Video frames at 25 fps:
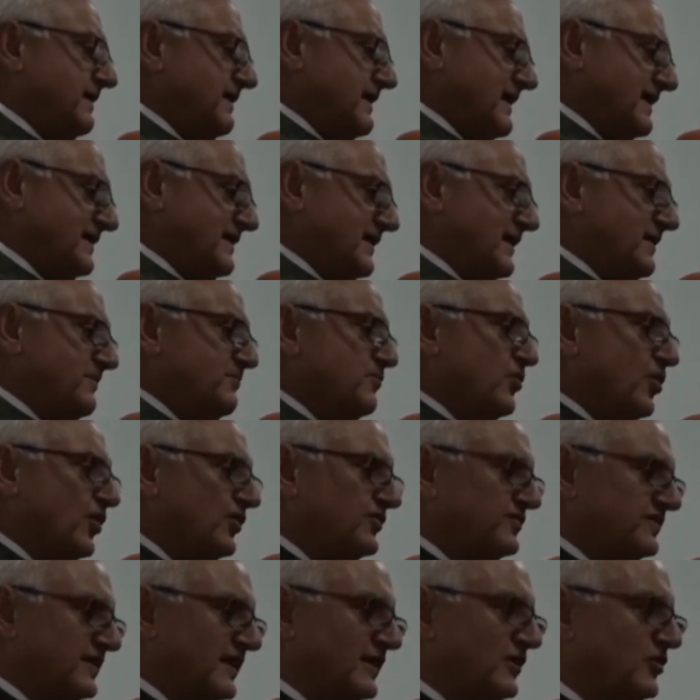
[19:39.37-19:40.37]
getting
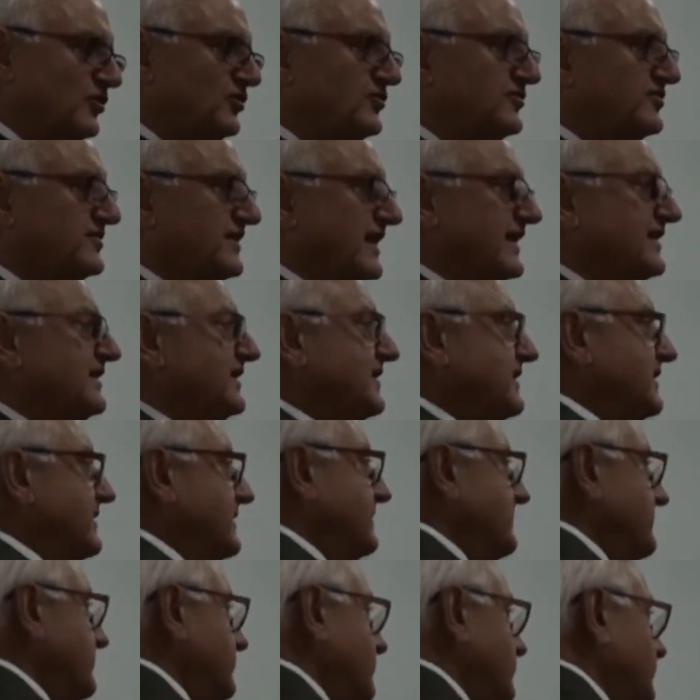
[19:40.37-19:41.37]
more salutes than
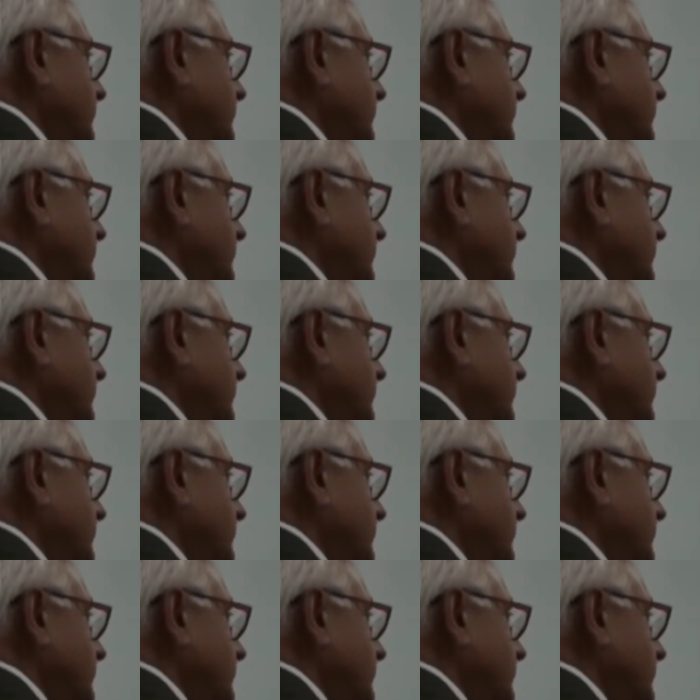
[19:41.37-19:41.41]
the,